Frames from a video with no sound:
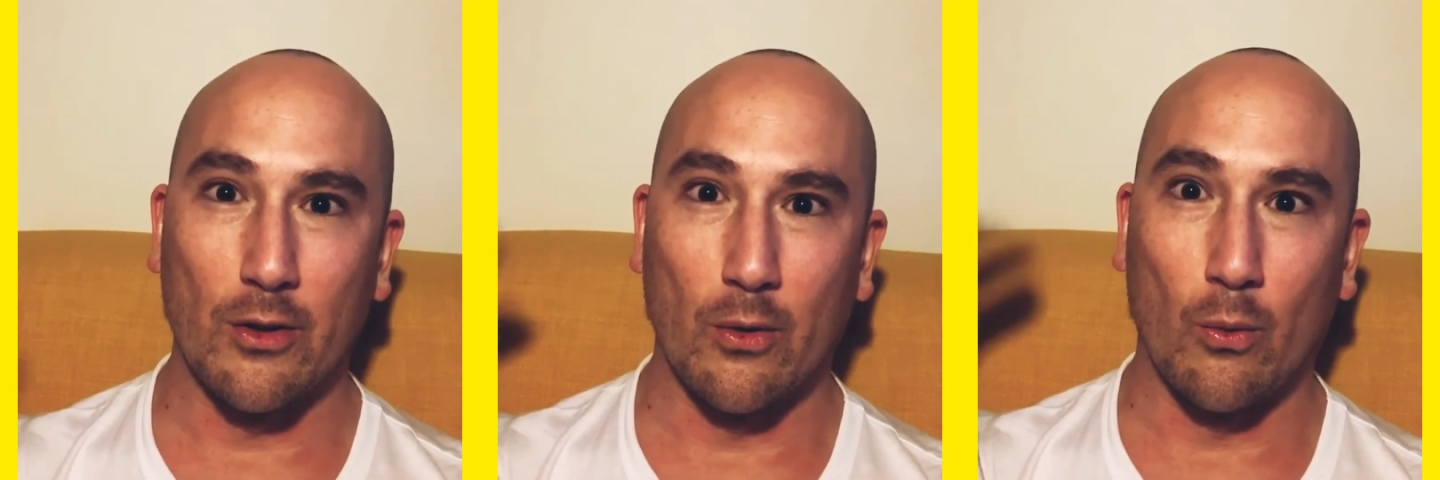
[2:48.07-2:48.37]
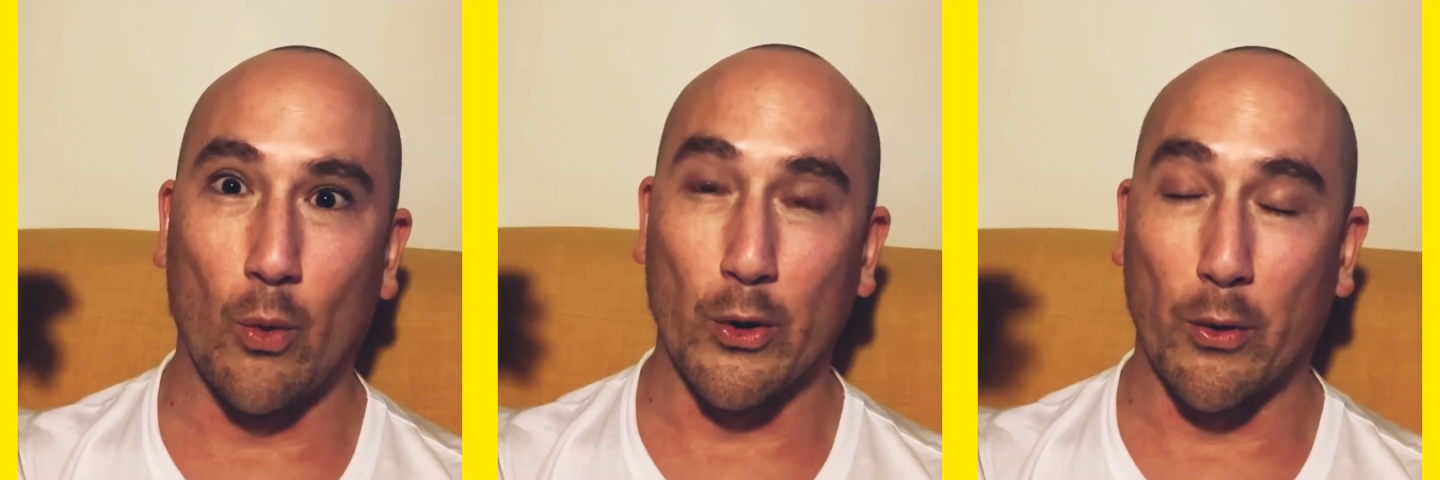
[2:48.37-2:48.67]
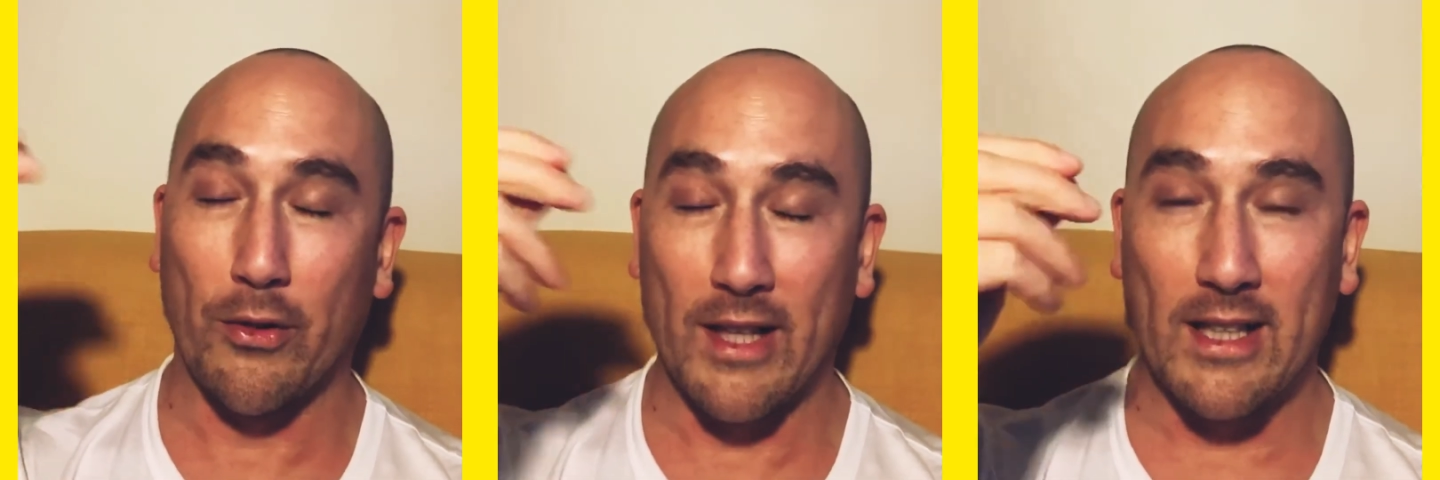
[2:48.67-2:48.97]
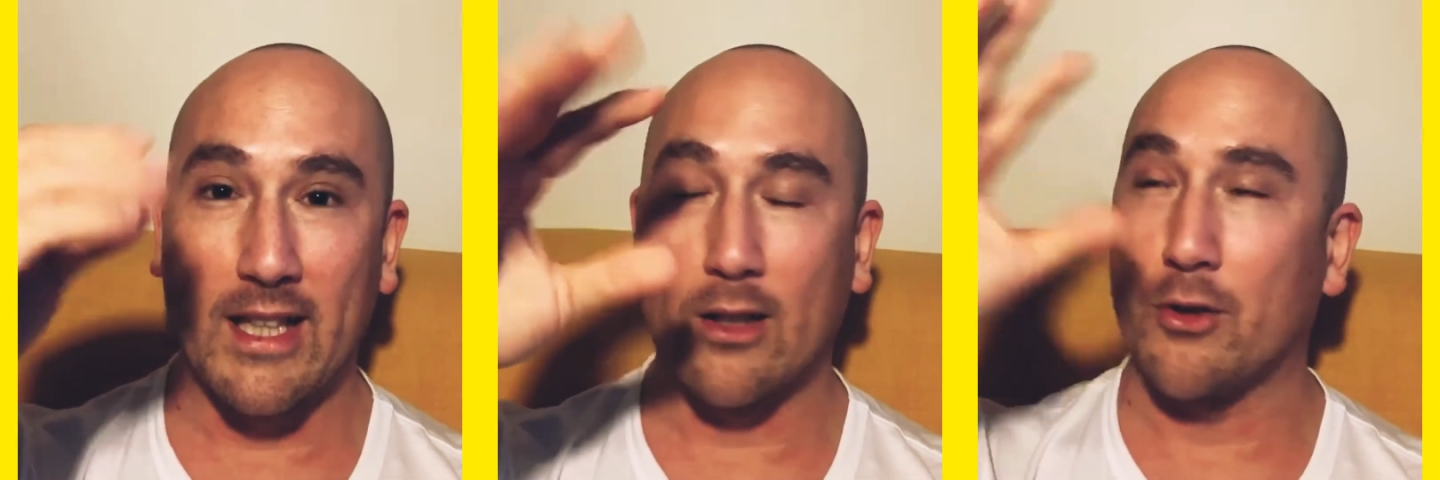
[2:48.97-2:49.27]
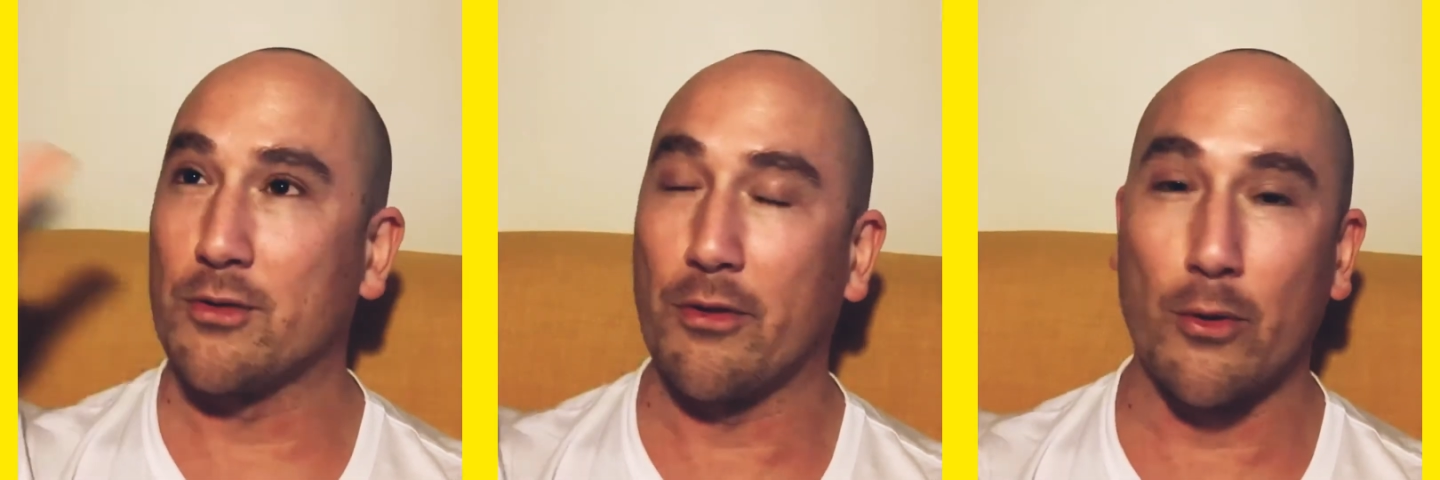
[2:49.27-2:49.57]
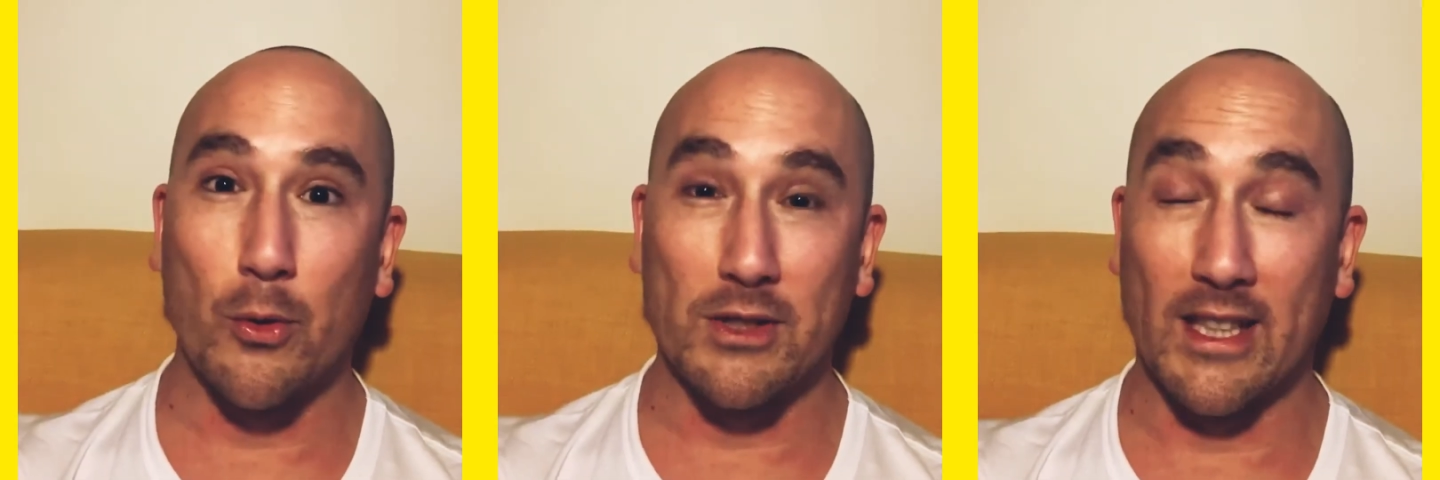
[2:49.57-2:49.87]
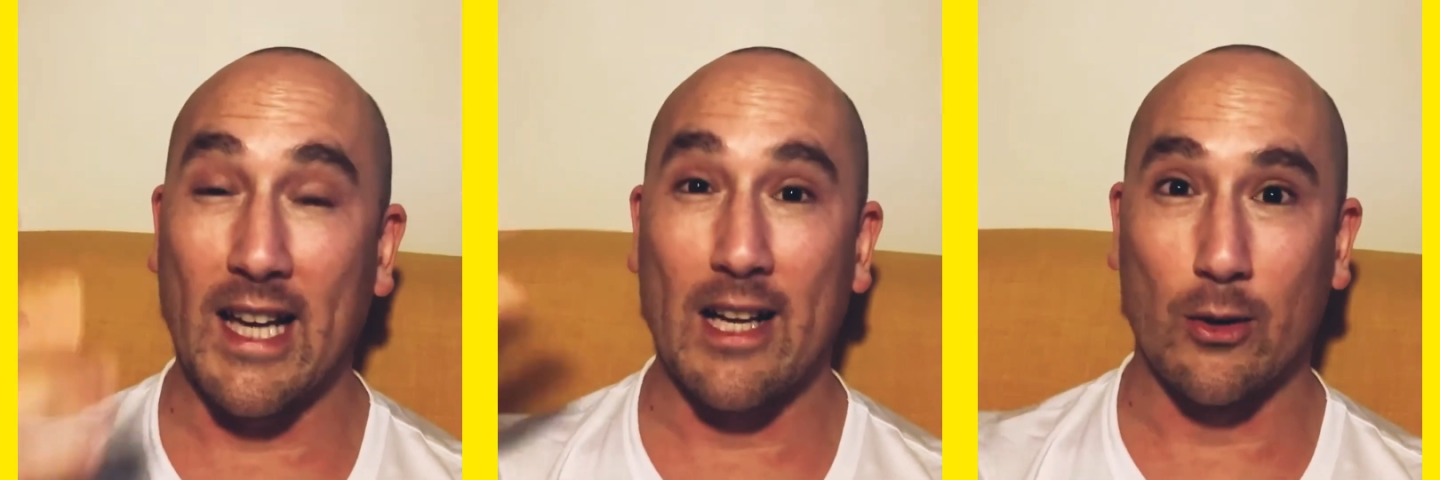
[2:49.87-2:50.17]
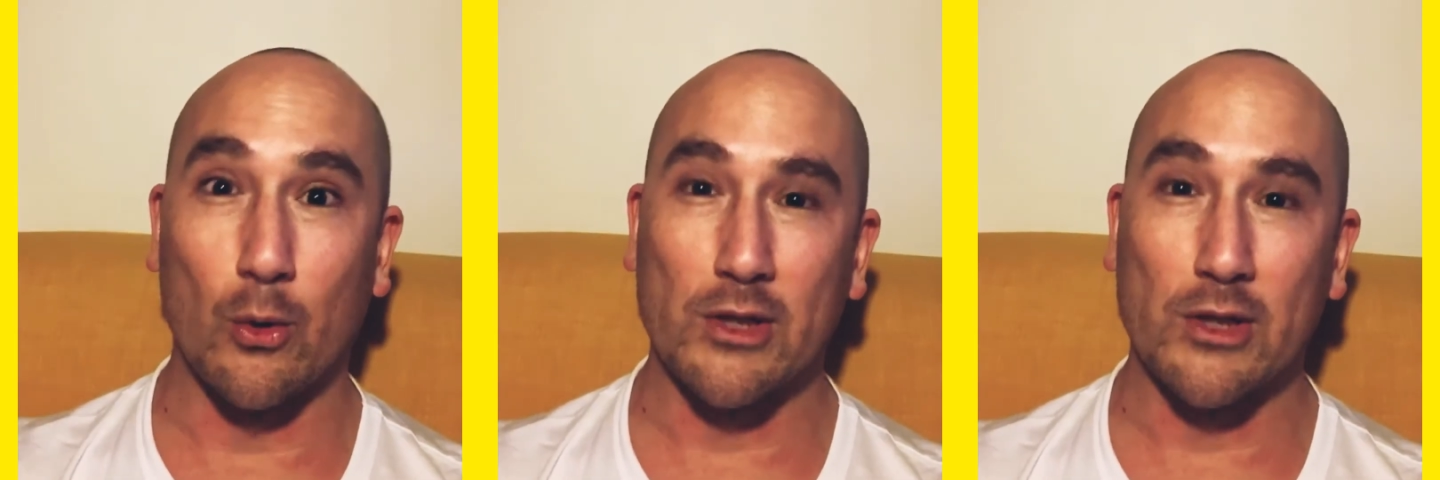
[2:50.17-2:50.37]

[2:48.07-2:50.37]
what you're thinking, lots of thoughts, it can cause